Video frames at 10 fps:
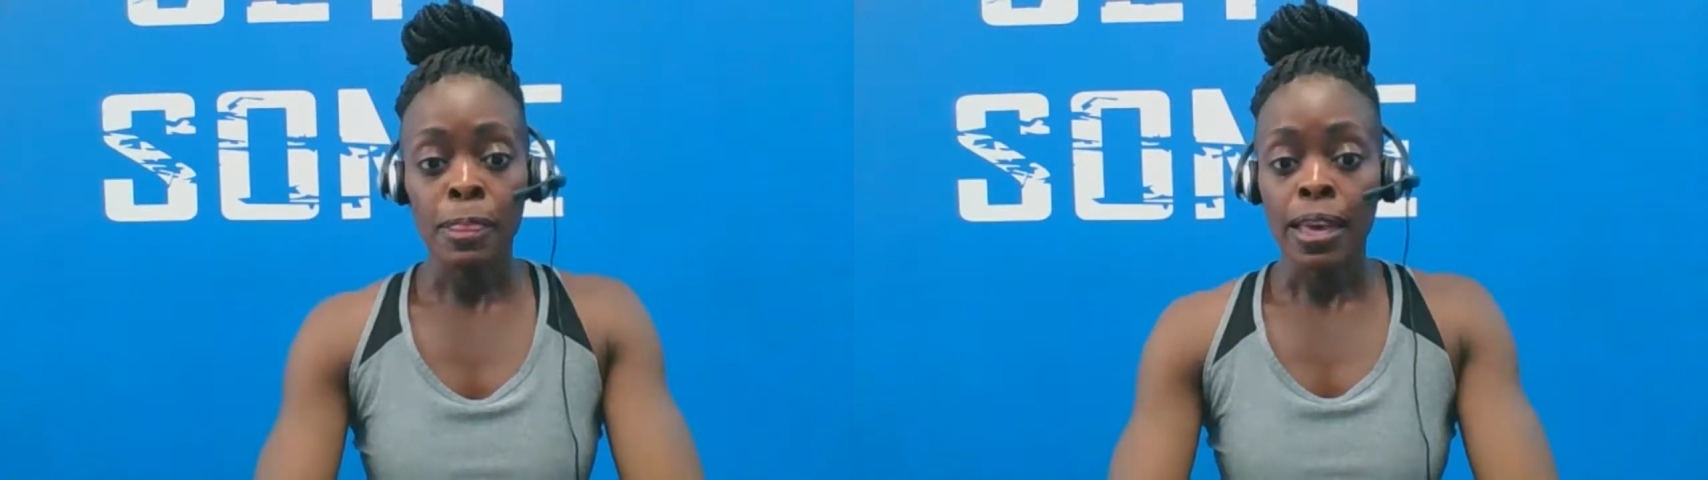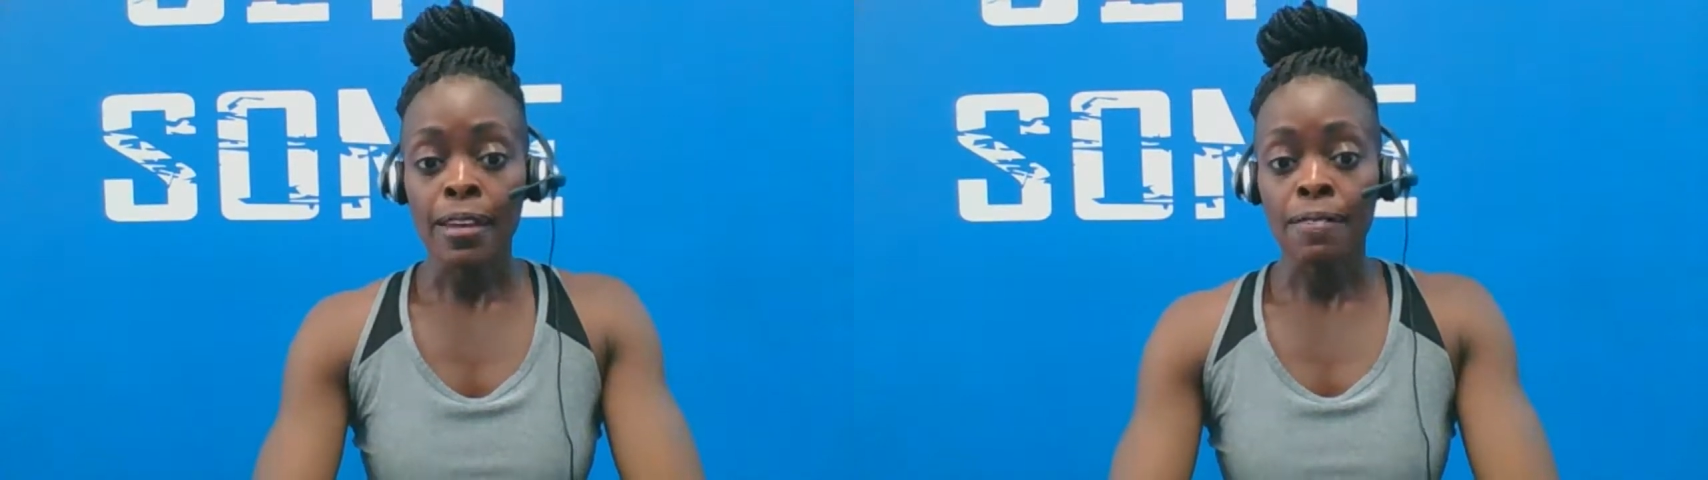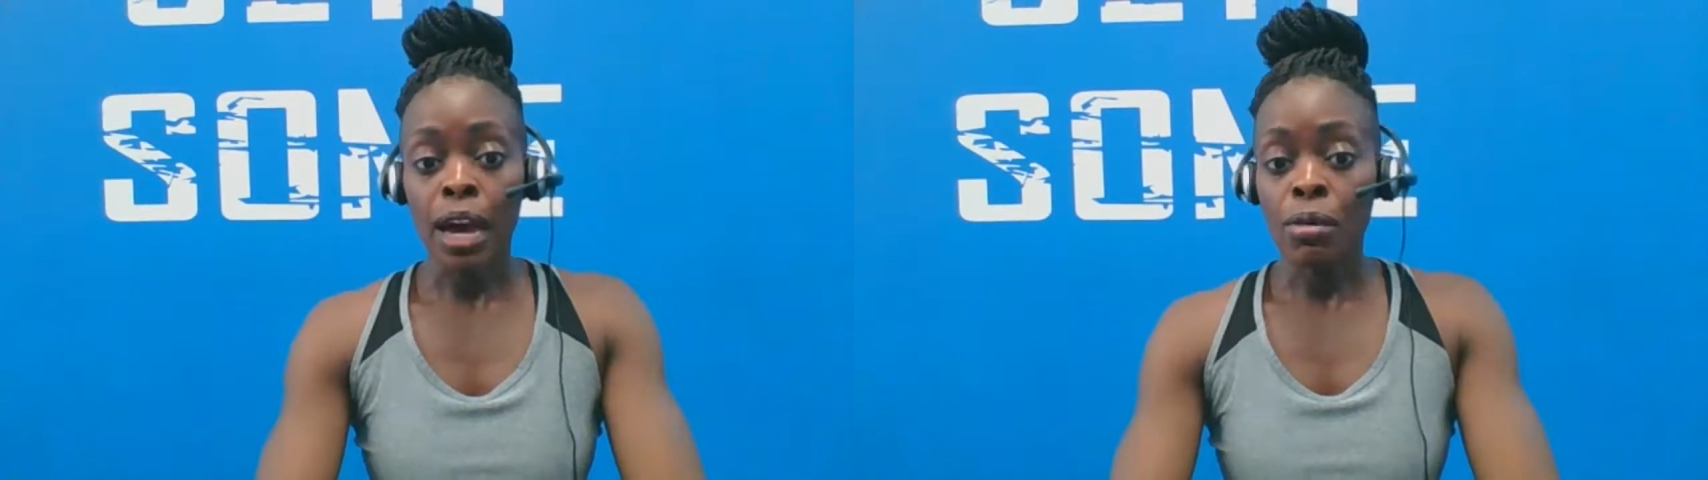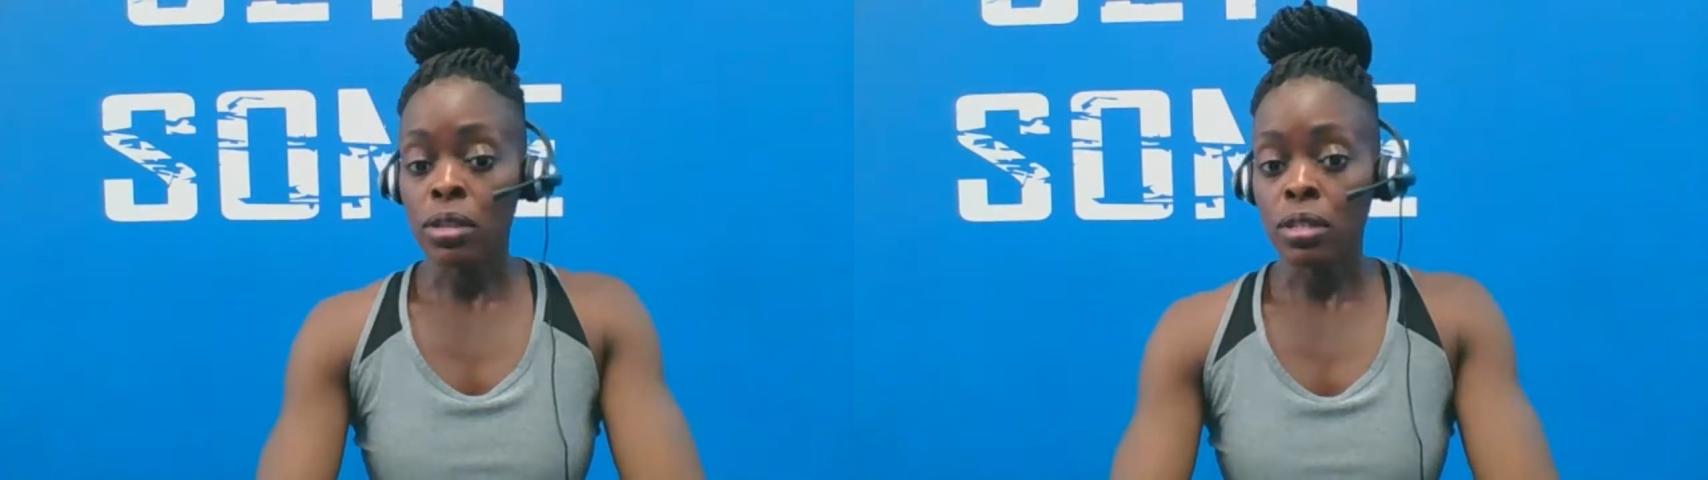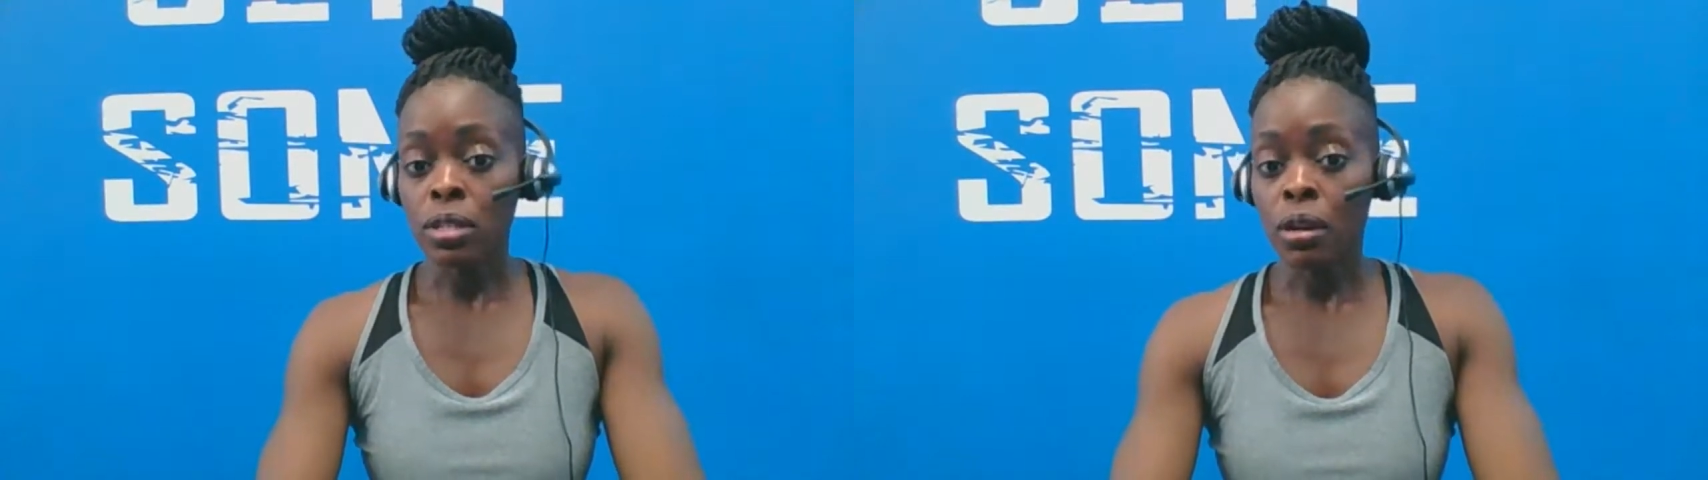If I were to
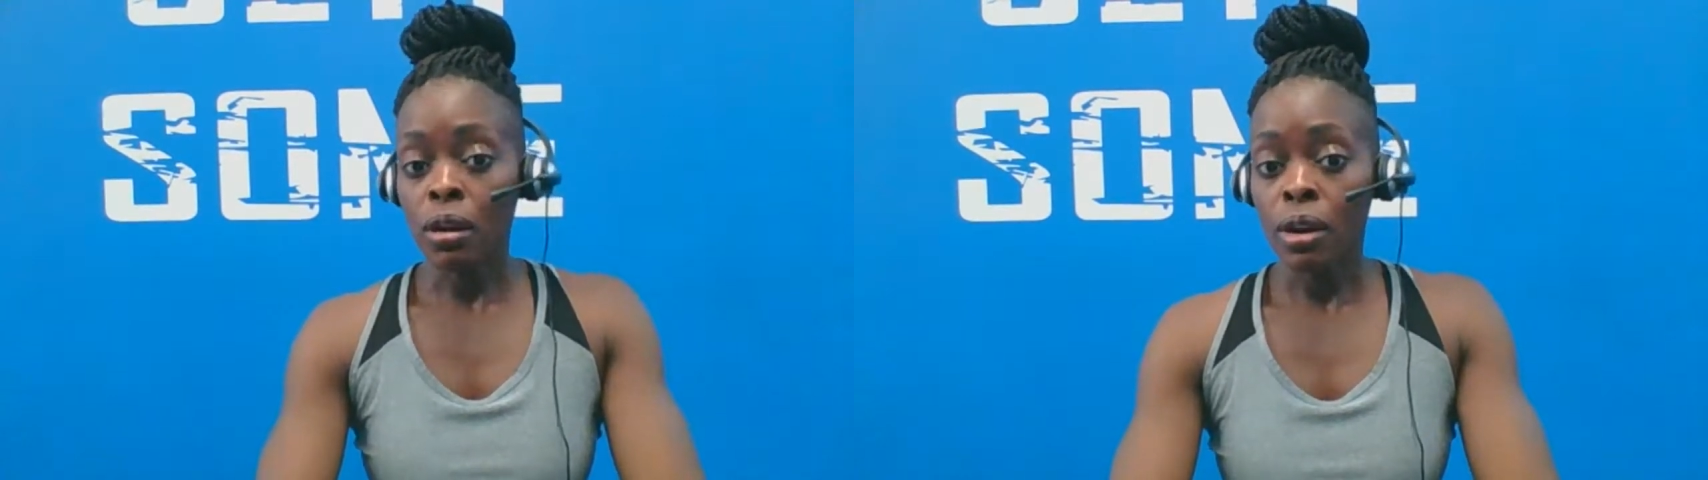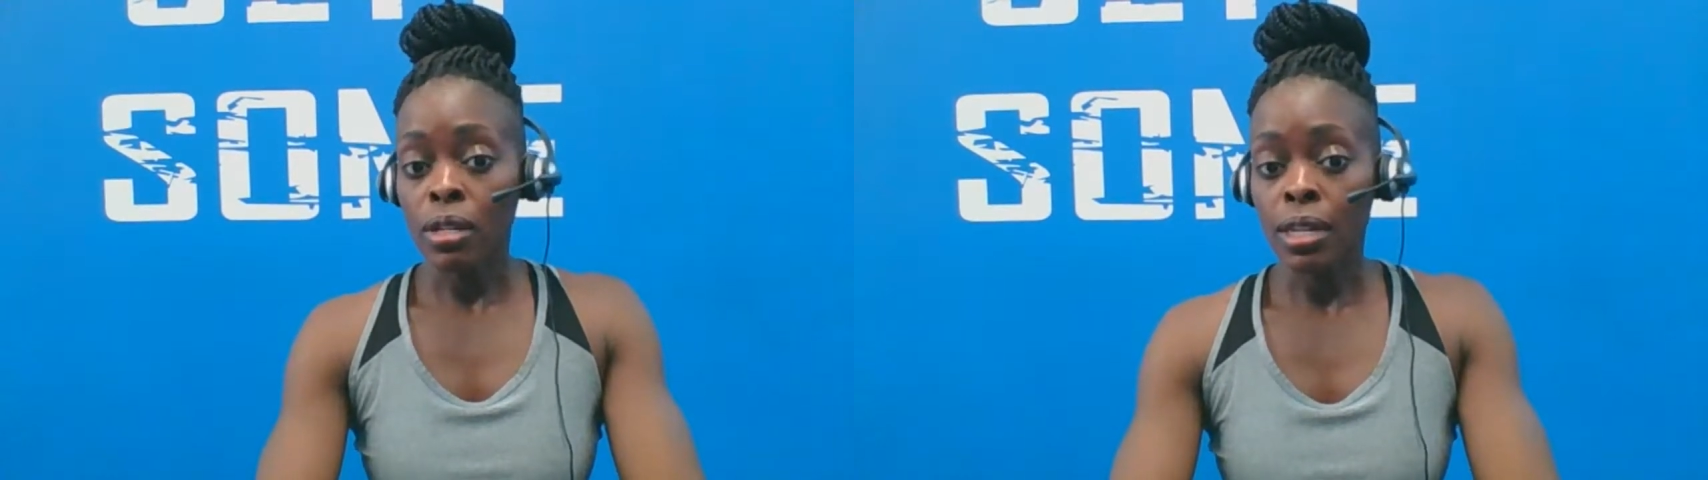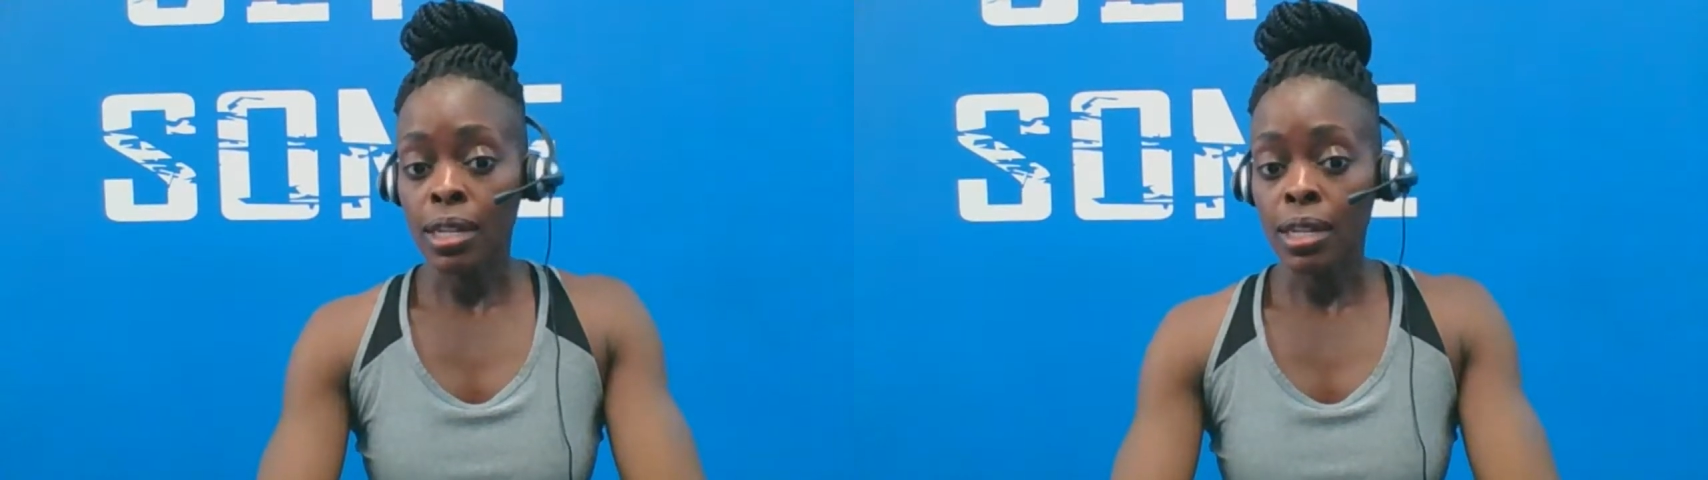start